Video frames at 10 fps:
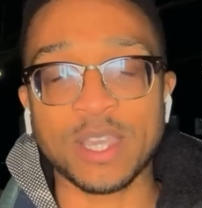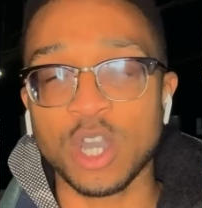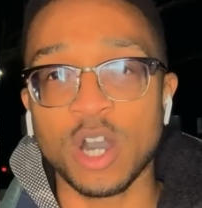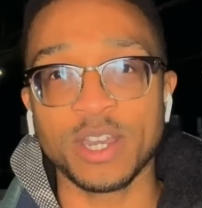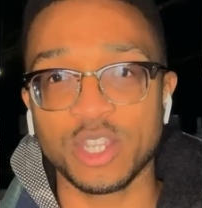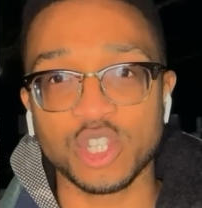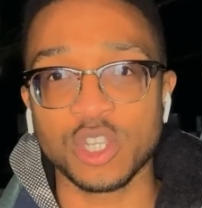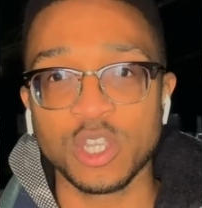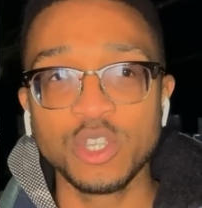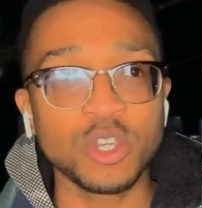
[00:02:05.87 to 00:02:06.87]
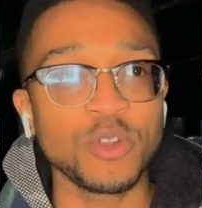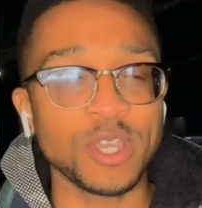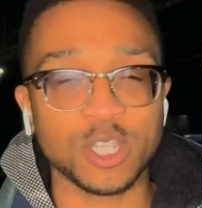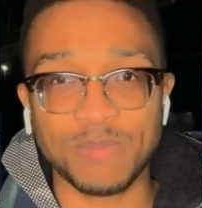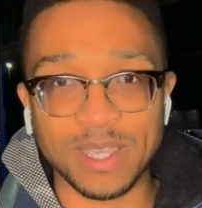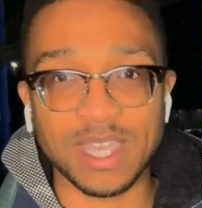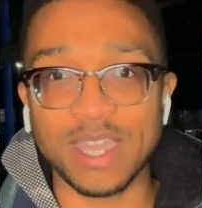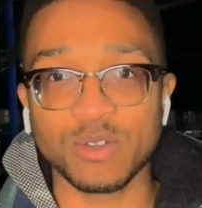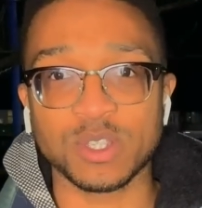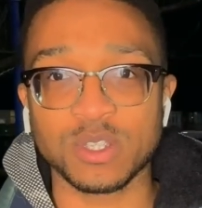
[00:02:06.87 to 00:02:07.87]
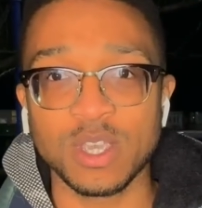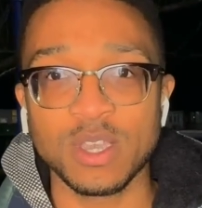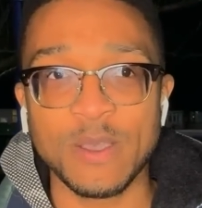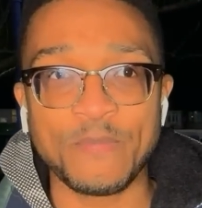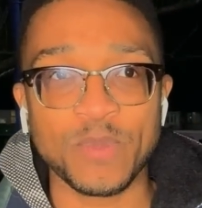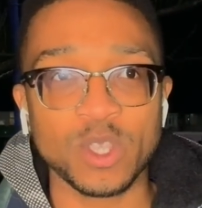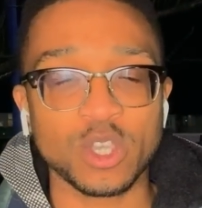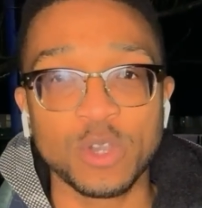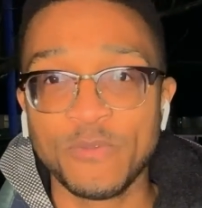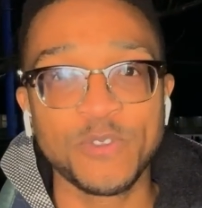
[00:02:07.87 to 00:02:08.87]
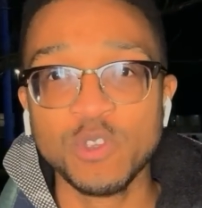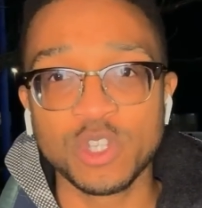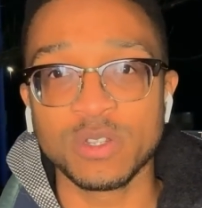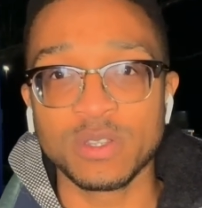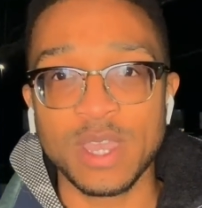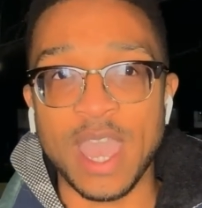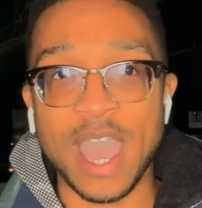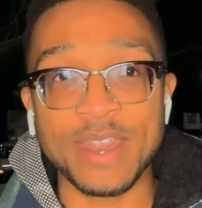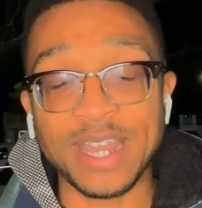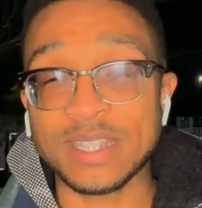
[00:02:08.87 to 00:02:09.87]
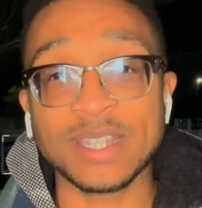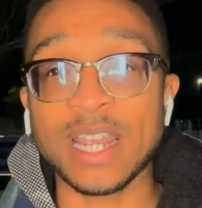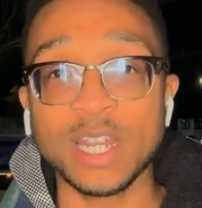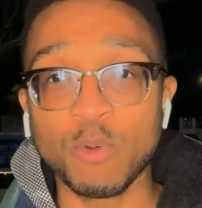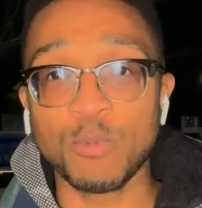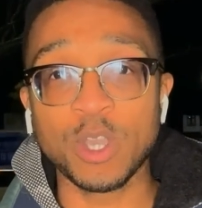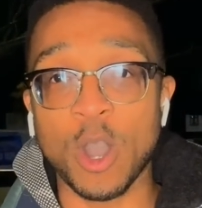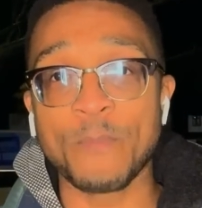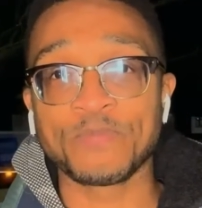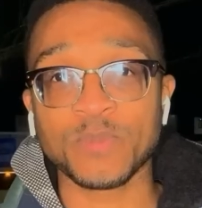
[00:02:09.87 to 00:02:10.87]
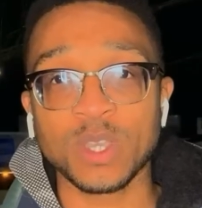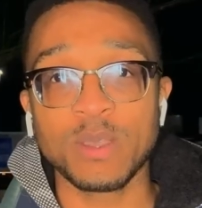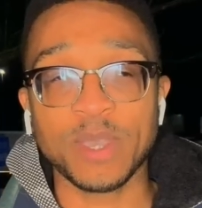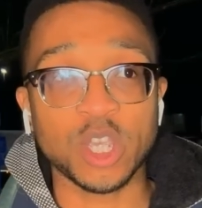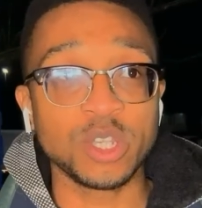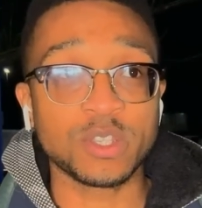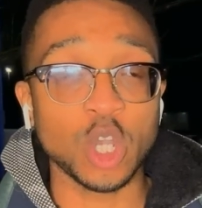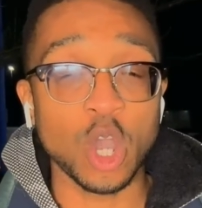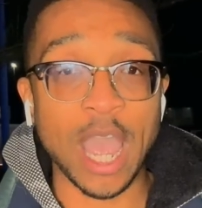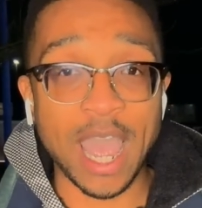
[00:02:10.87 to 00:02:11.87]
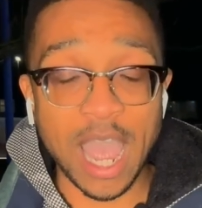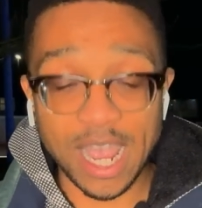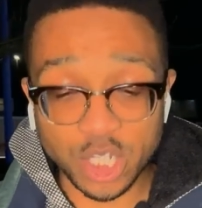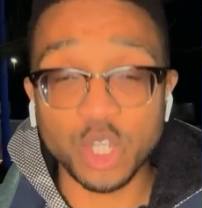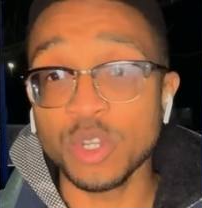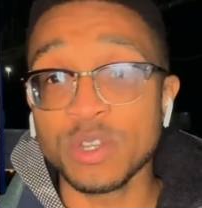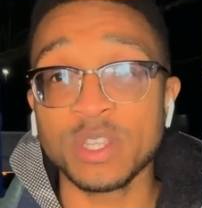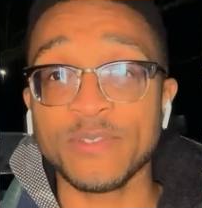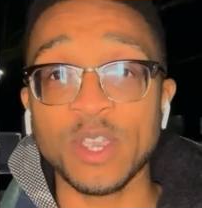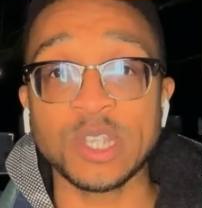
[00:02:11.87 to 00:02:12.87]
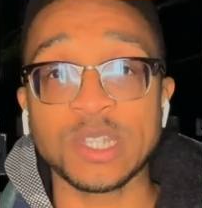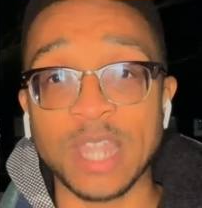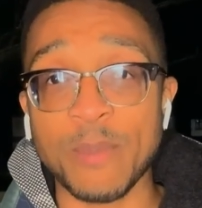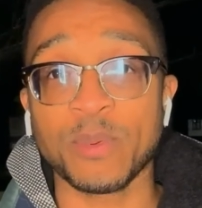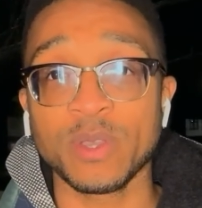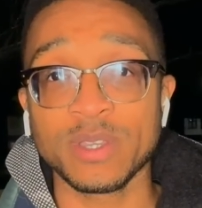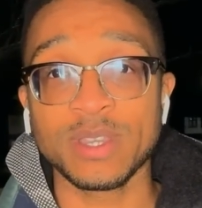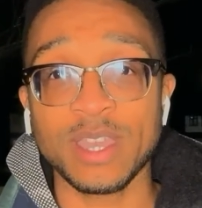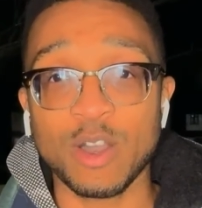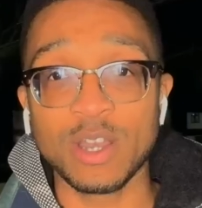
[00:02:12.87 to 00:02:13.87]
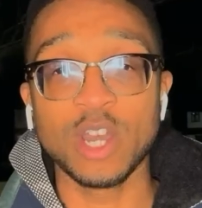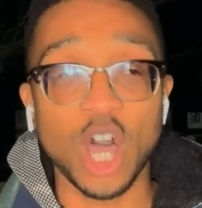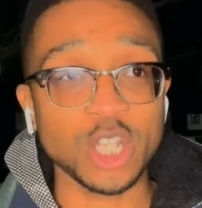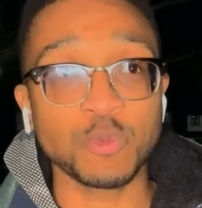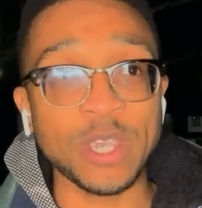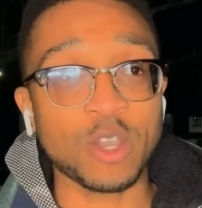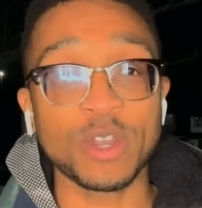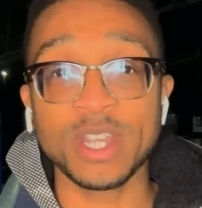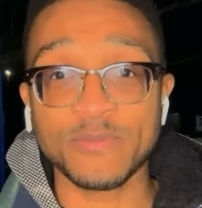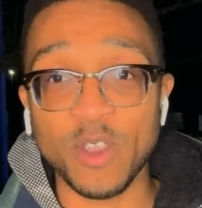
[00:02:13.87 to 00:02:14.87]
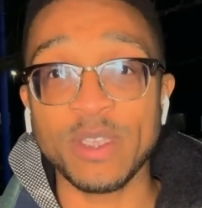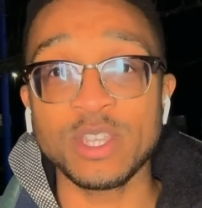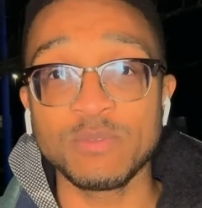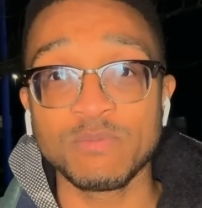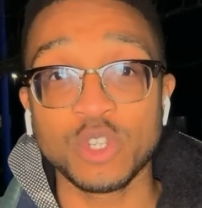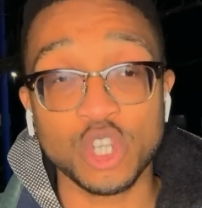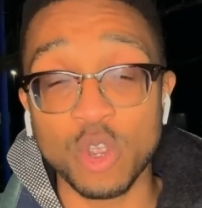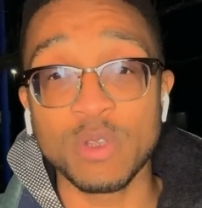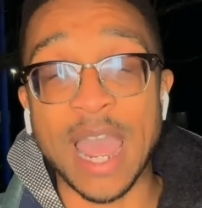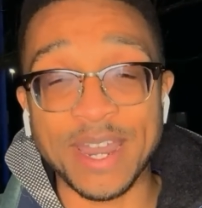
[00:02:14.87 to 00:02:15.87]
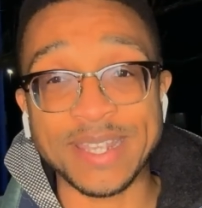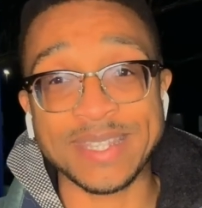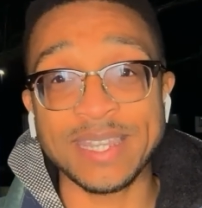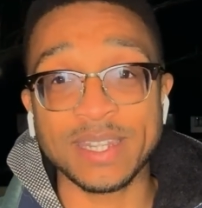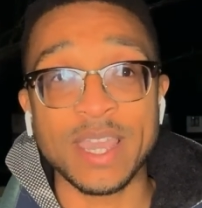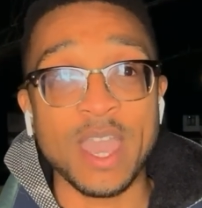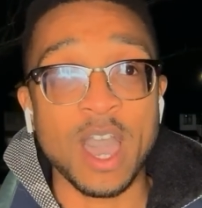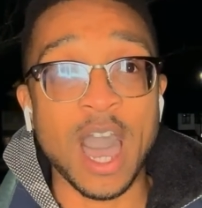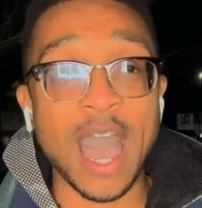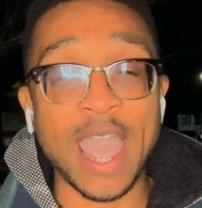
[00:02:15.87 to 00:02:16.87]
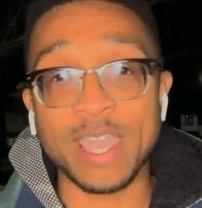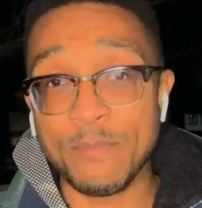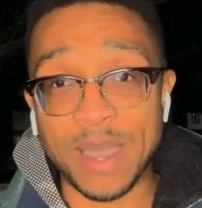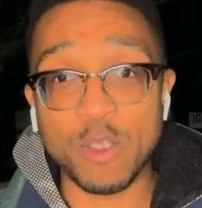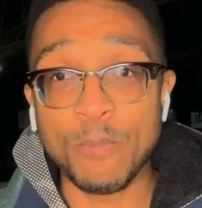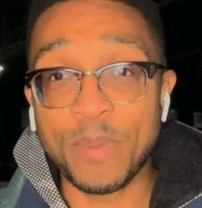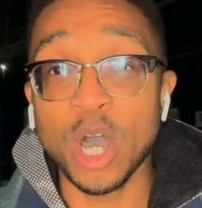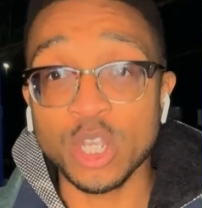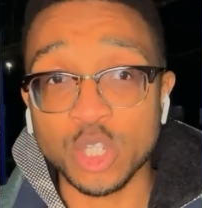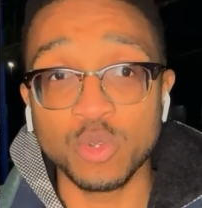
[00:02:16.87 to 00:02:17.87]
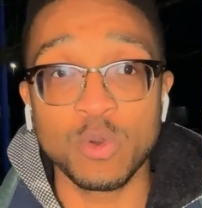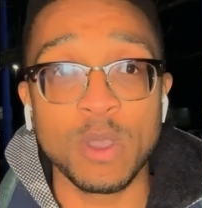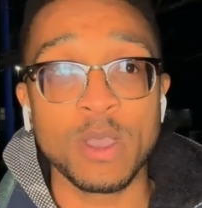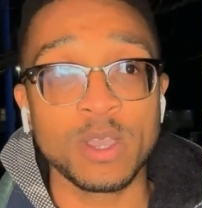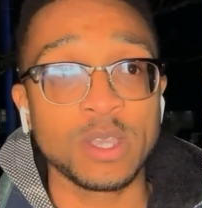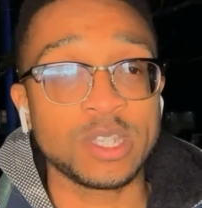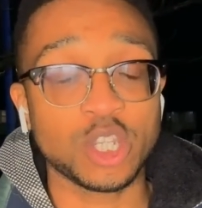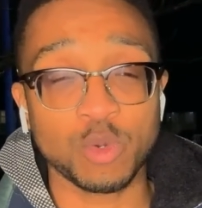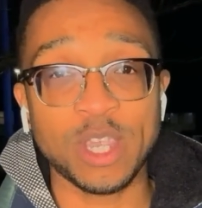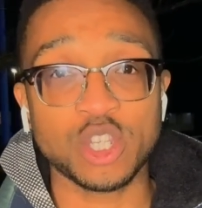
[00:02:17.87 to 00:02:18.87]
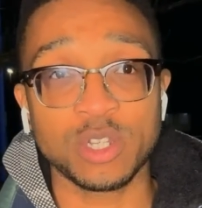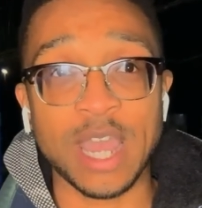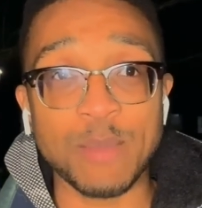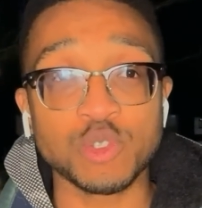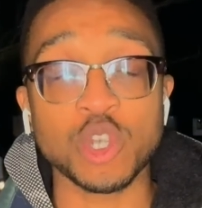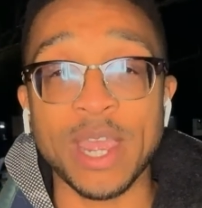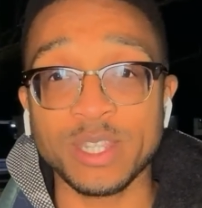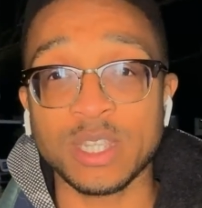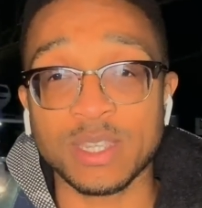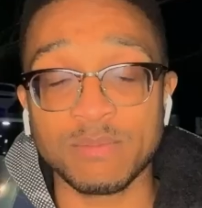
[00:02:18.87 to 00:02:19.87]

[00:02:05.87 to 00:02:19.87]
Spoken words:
carnage. You can only expect chaos, confusion. And that's exactly what we got. Because I stood on this very step last week on this very show, and I said, I, in my own personal situation, am trying to